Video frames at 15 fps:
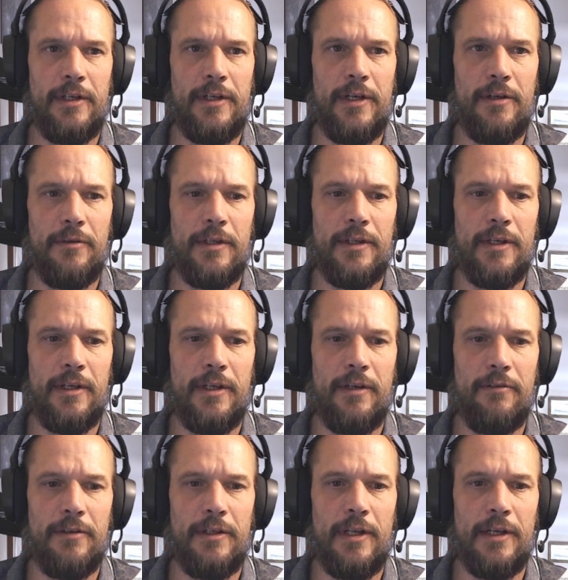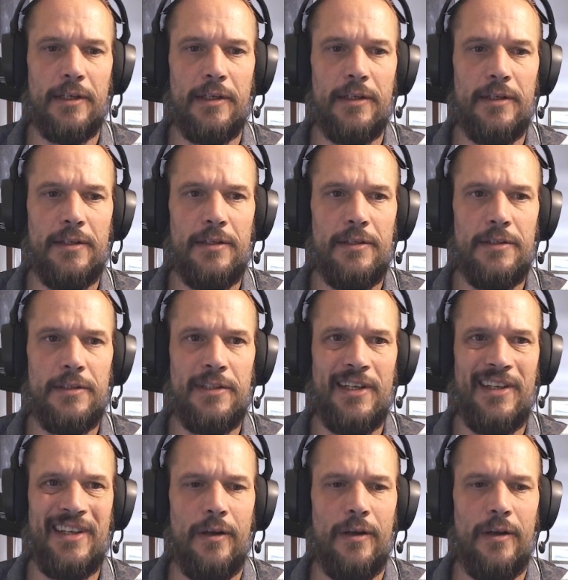now that I have it like this?